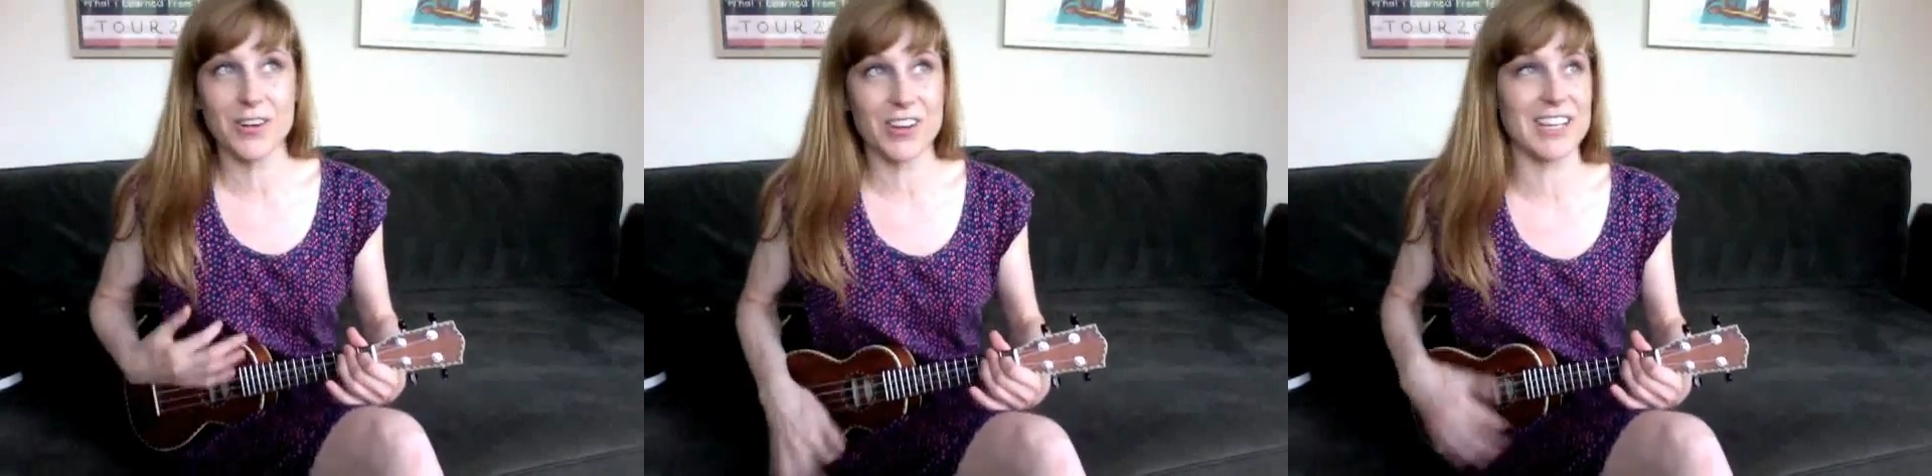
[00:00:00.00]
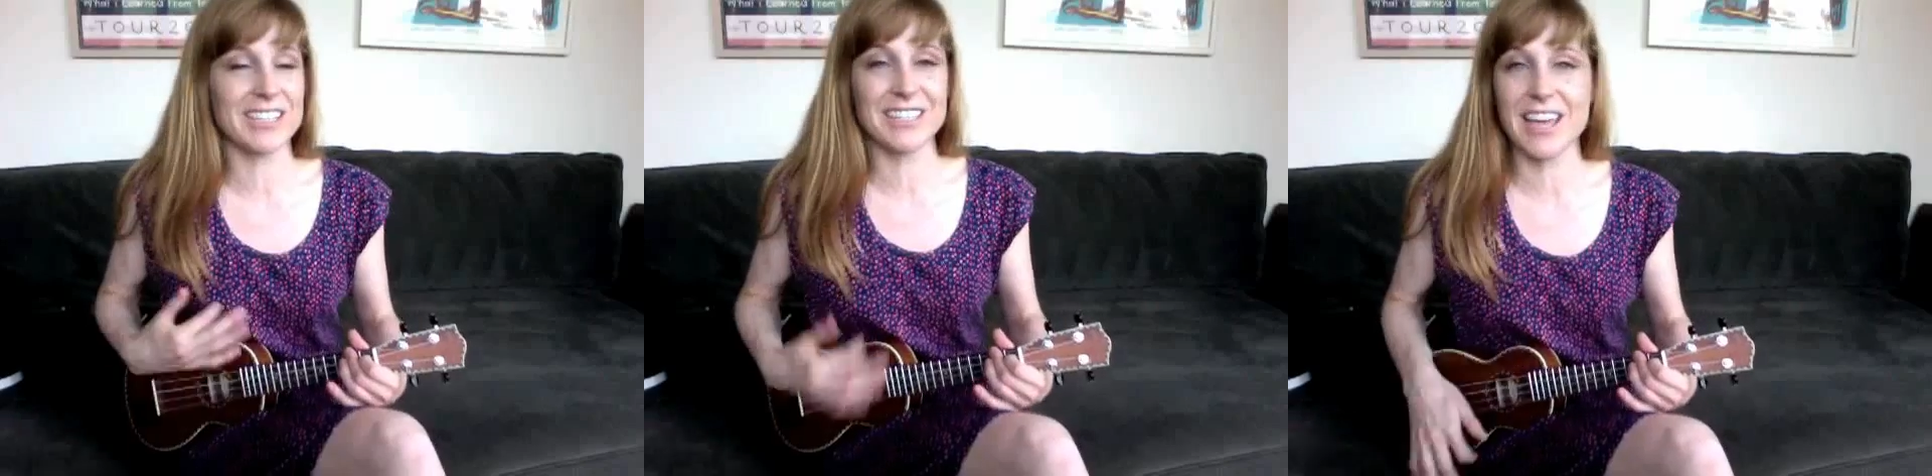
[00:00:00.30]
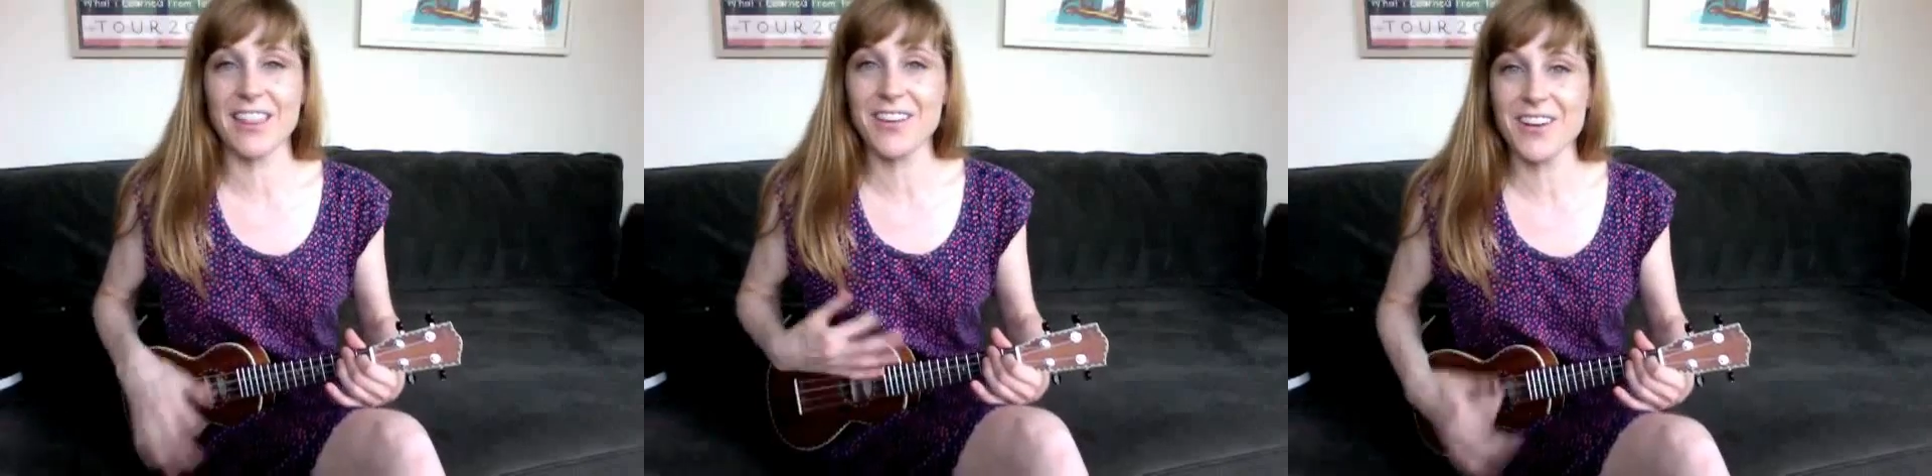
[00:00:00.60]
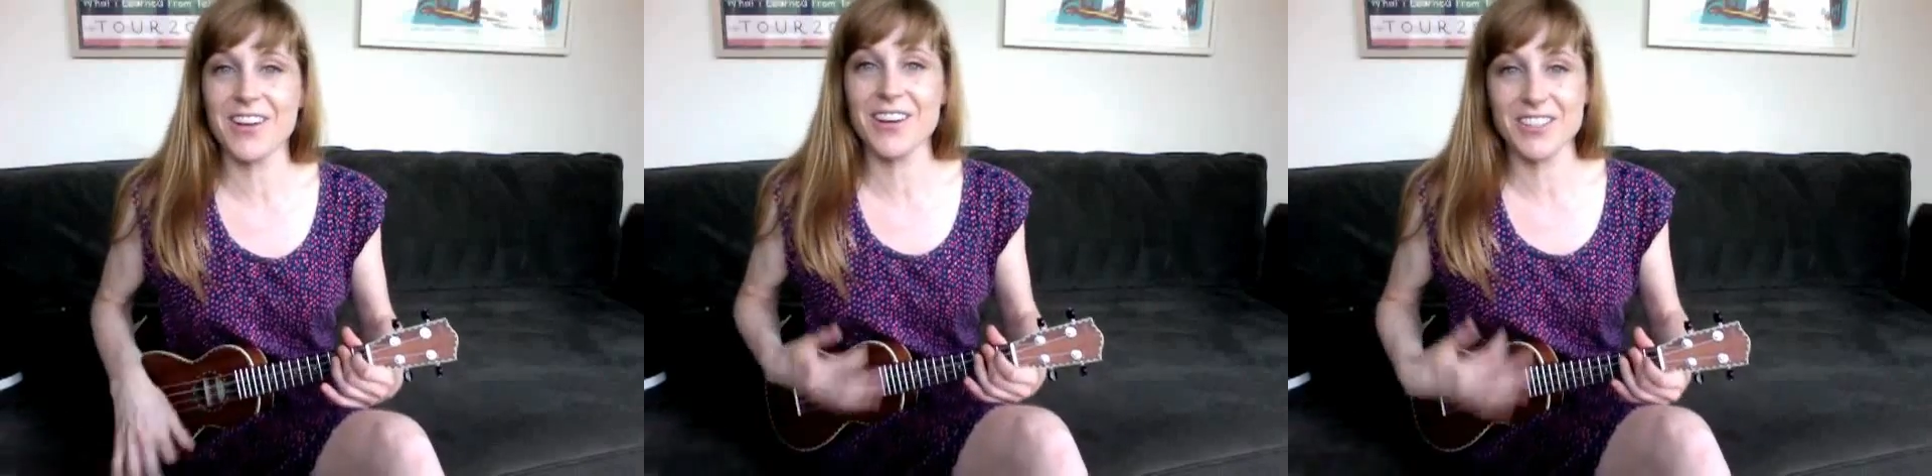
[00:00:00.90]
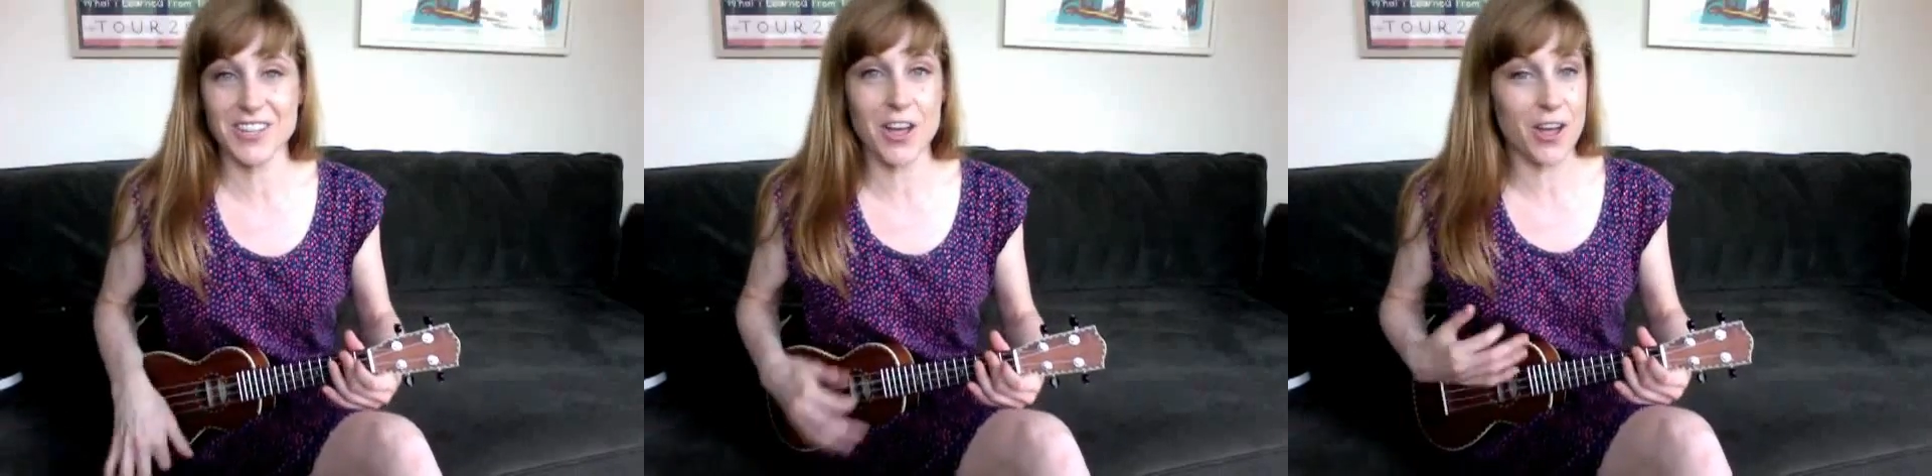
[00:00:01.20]
Chris Gethard
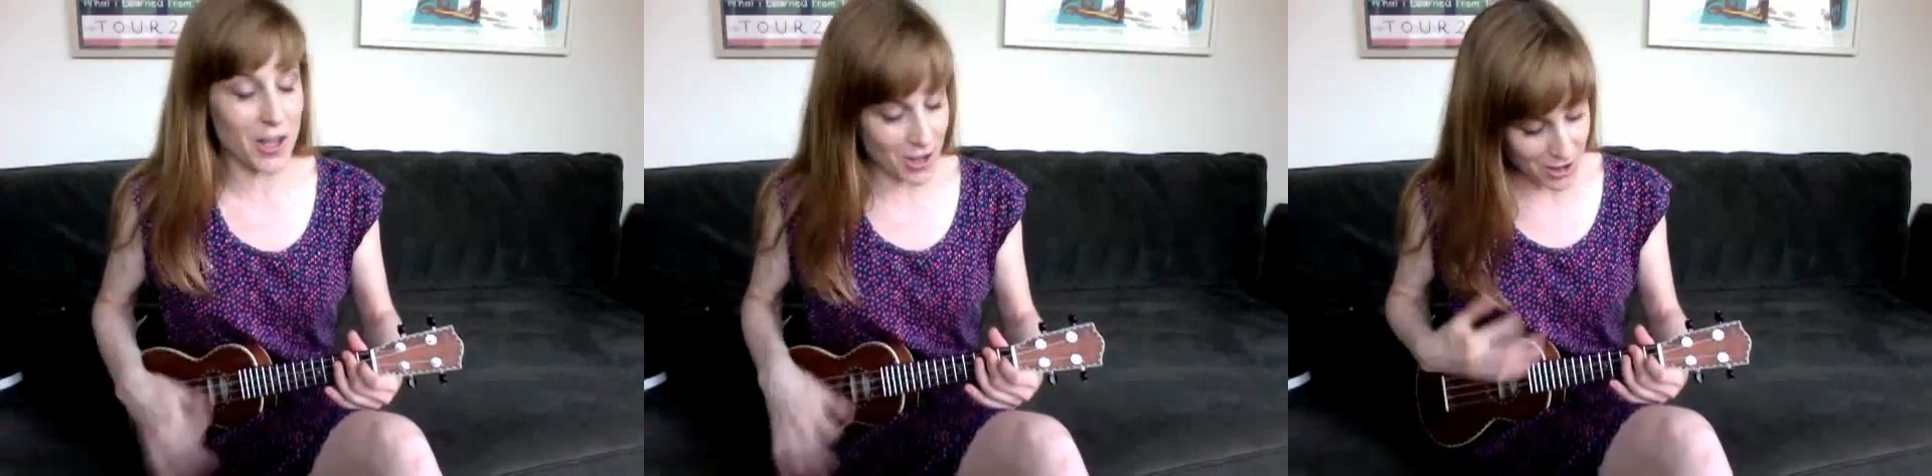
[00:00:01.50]
Show.